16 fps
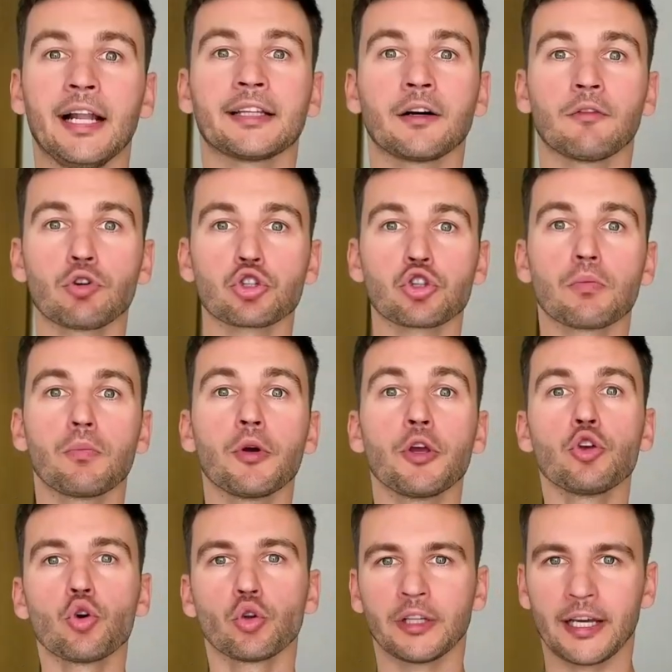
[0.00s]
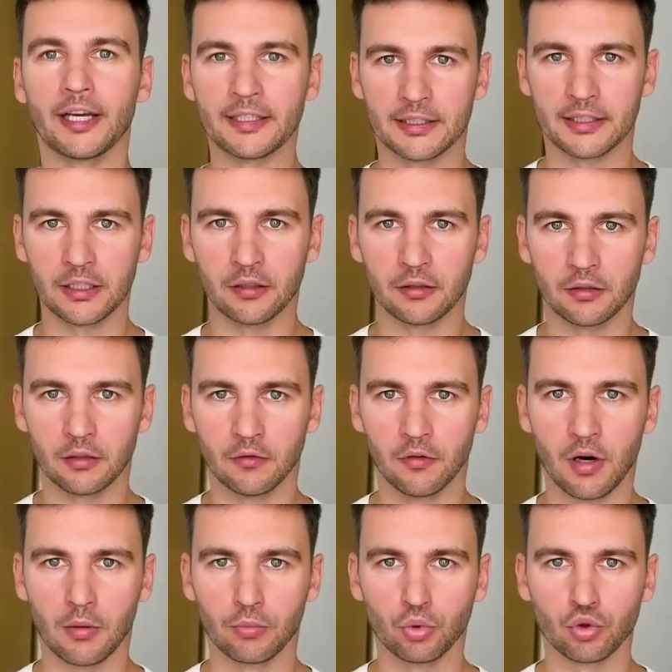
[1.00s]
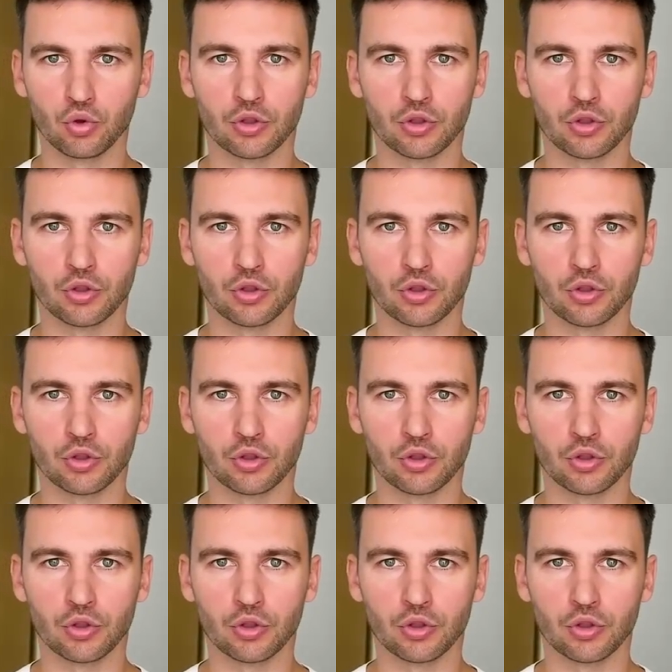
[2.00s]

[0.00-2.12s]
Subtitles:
To find it, you need to turn